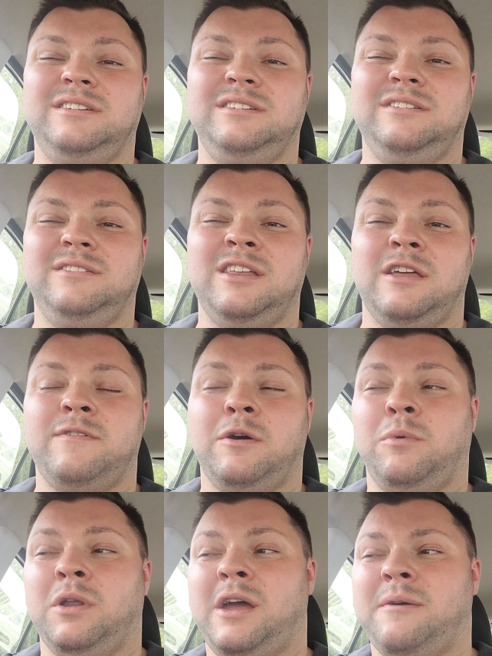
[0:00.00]
they'll
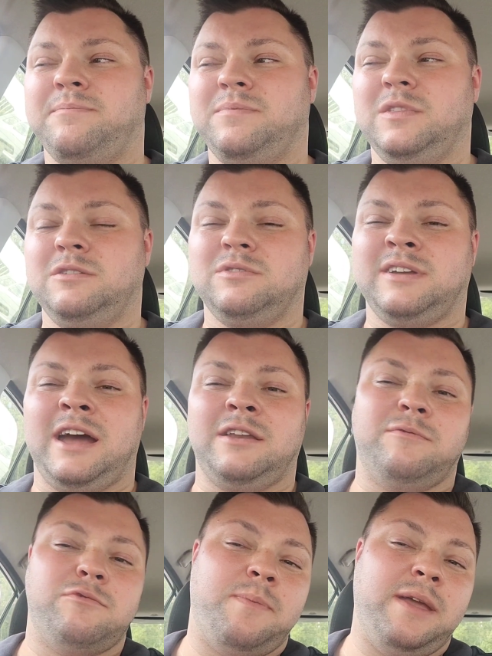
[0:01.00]
want to kind
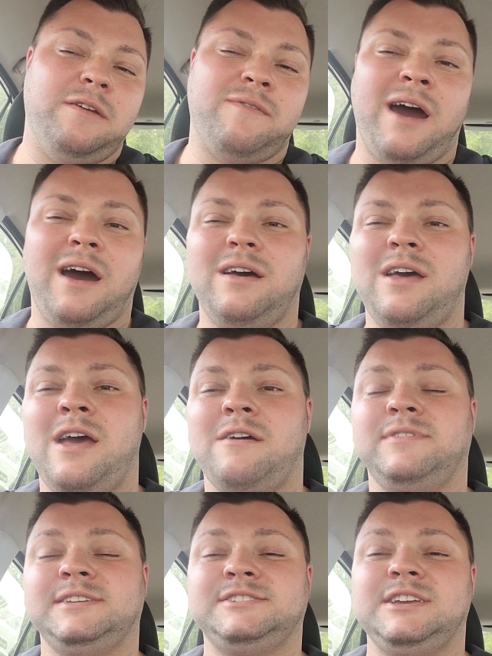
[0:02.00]
of repeat that
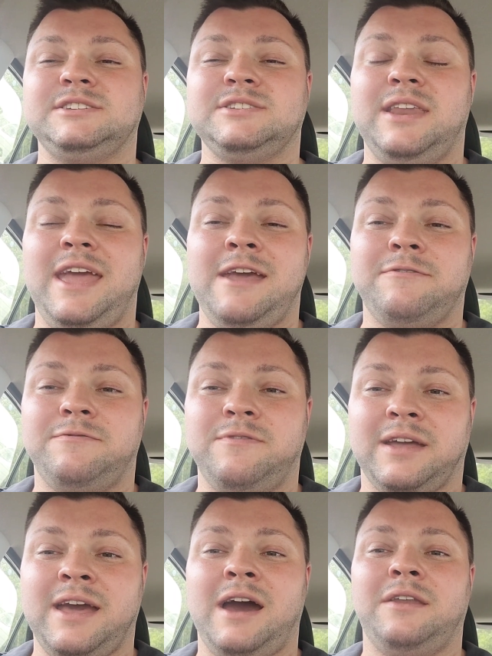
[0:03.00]
this season if
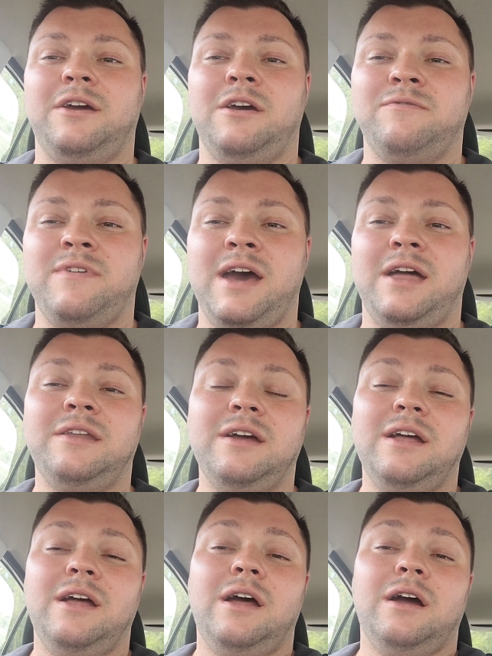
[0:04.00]
they can. And then
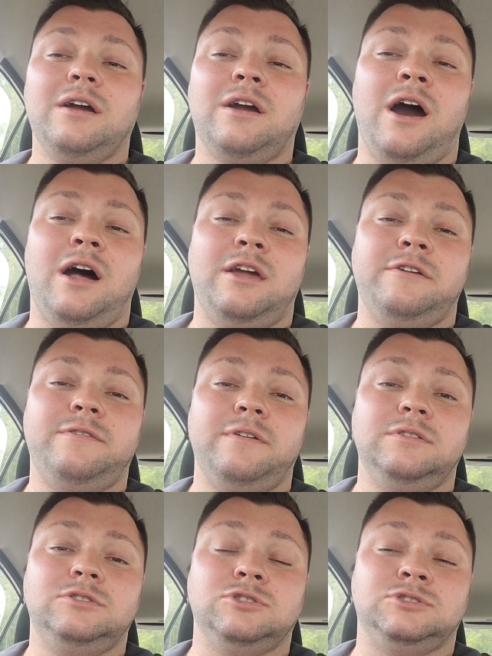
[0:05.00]
Cardiff,
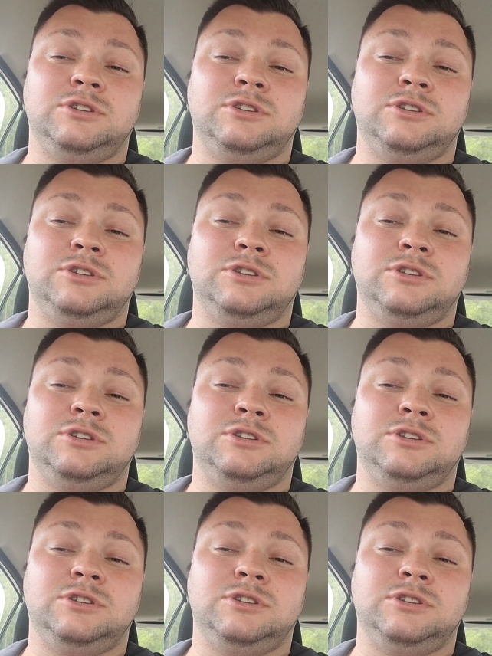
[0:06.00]
just